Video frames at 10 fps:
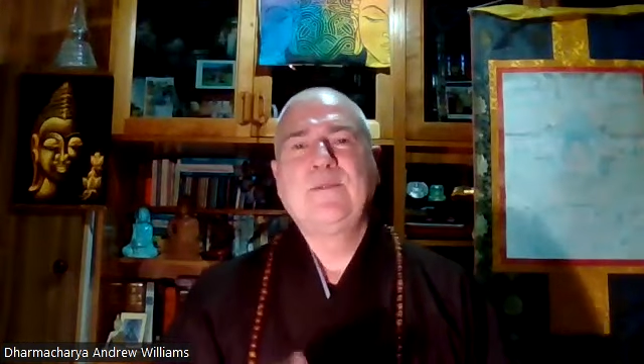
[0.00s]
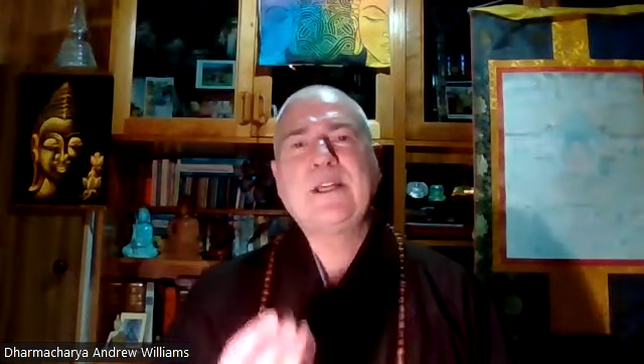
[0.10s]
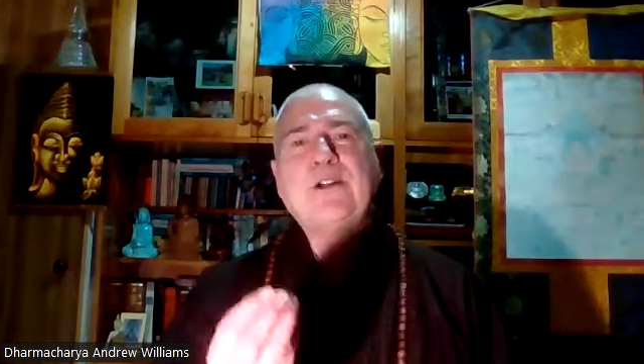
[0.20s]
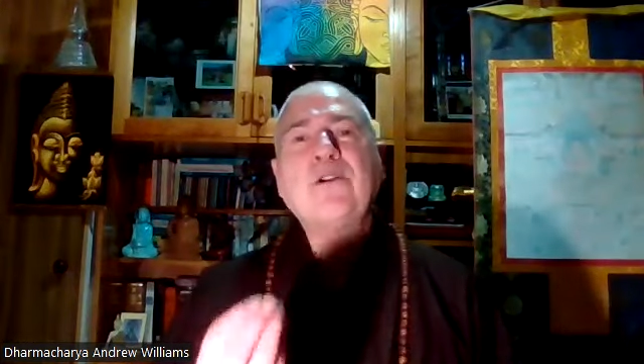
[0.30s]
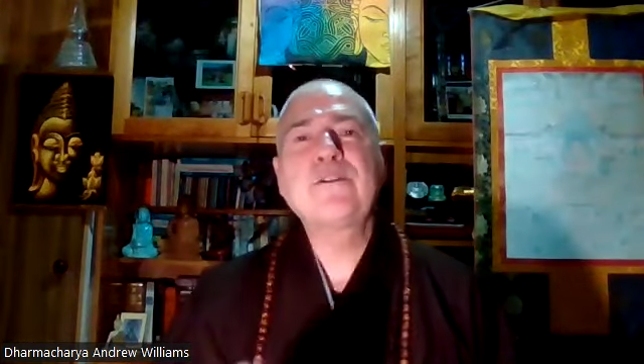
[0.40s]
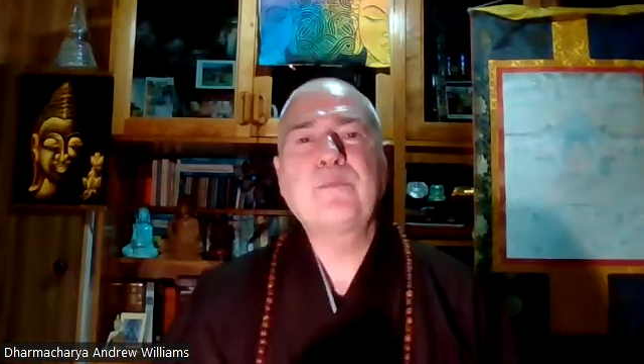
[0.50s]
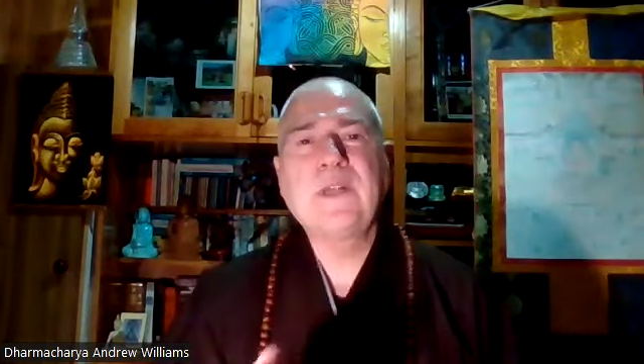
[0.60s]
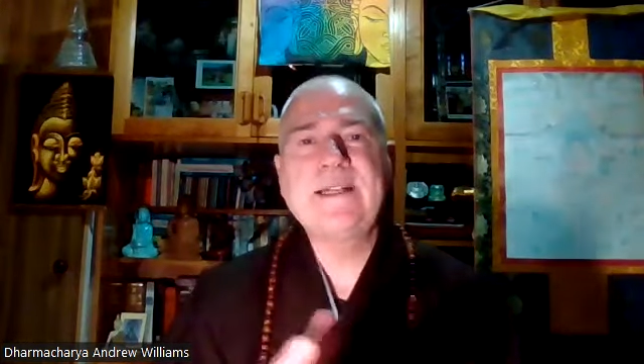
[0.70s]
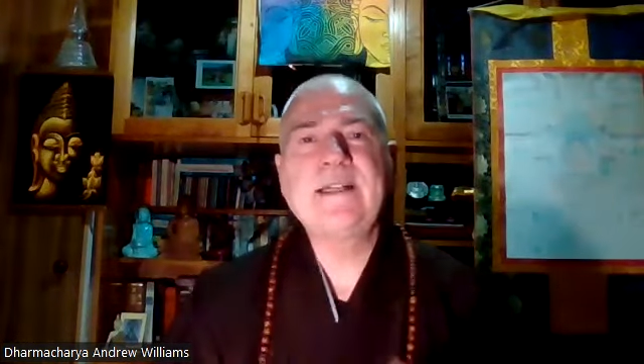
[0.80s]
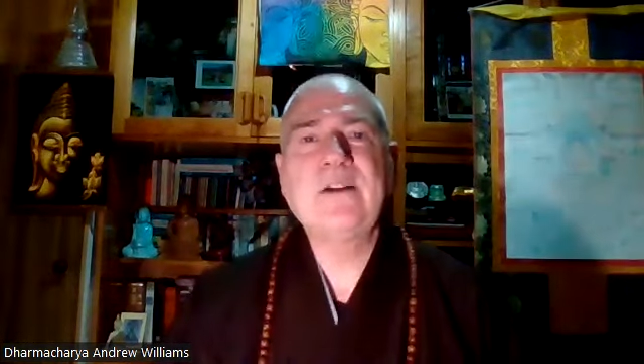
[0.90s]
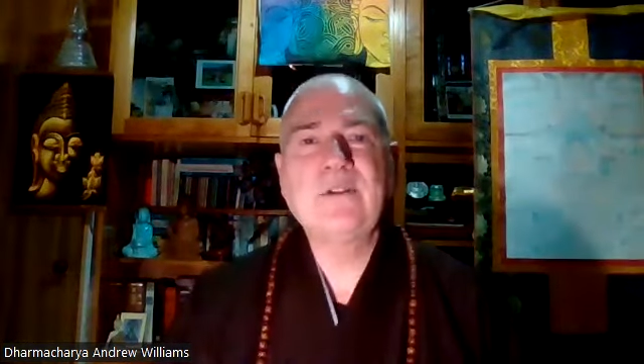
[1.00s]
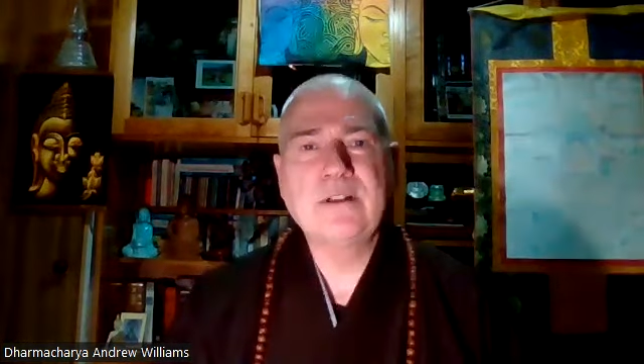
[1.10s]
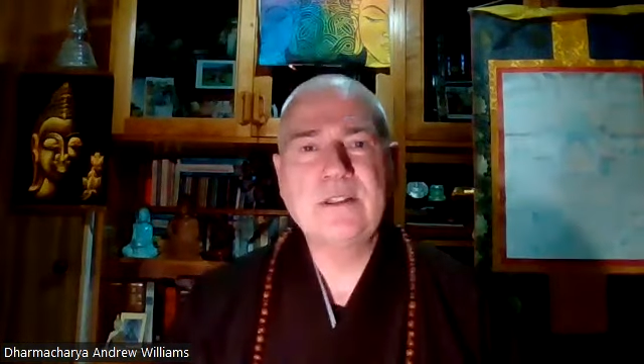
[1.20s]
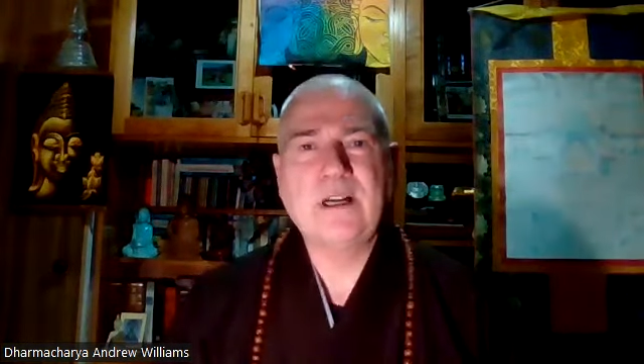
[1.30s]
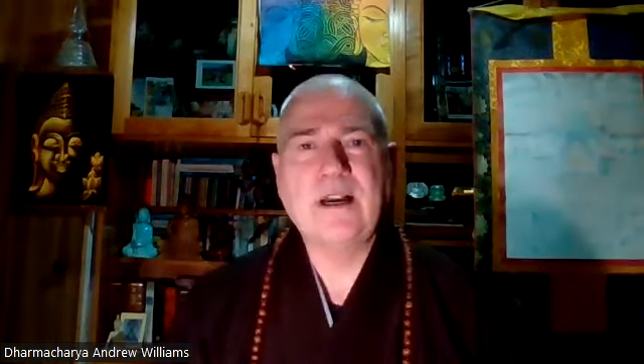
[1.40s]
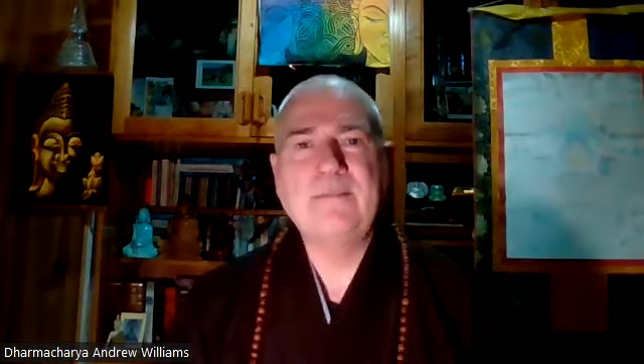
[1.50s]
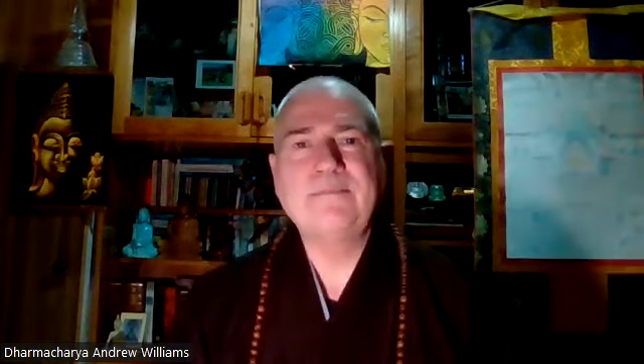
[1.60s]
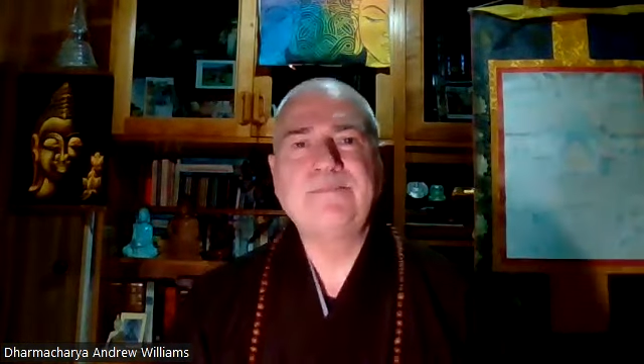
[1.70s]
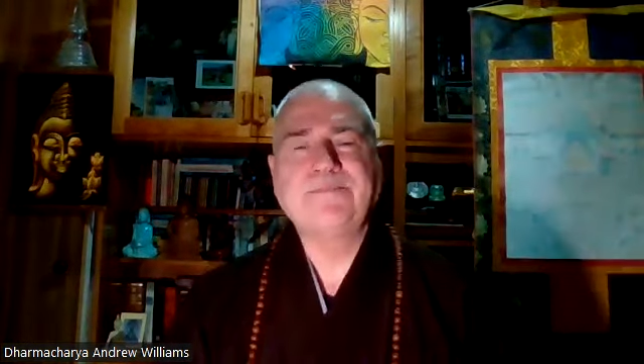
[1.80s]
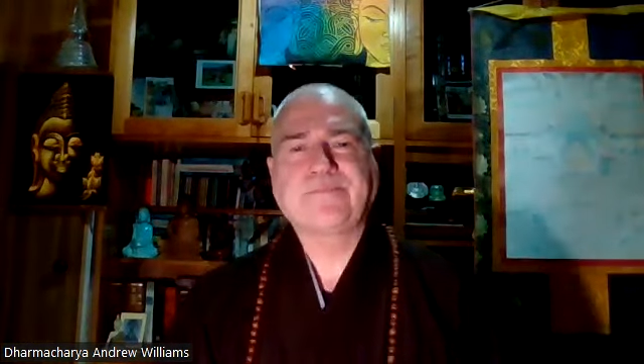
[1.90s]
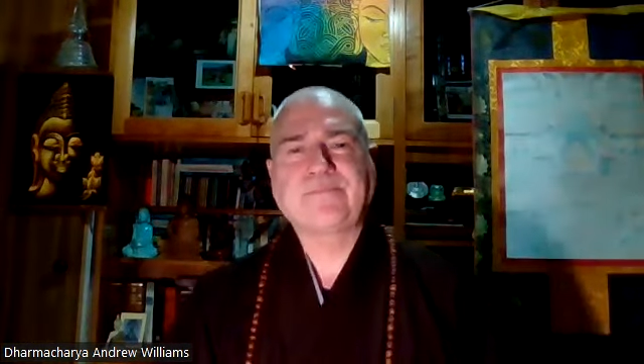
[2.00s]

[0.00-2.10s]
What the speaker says: We contemplate in our own time